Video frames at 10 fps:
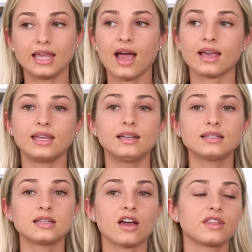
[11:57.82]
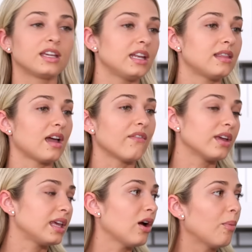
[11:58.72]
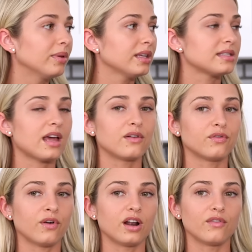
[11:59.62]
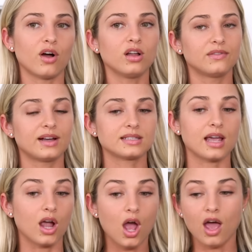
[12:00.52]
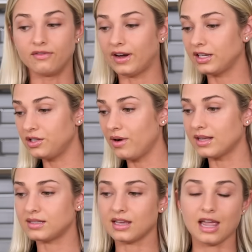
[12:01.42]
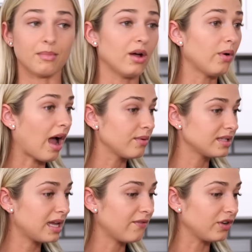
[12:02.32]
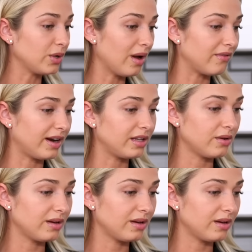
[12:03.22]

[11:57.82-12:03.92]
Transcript: yeah, he does not think anything of it. He openly said in front of of us, like, invited you guys to the game. Oh, how was the game for you? I invited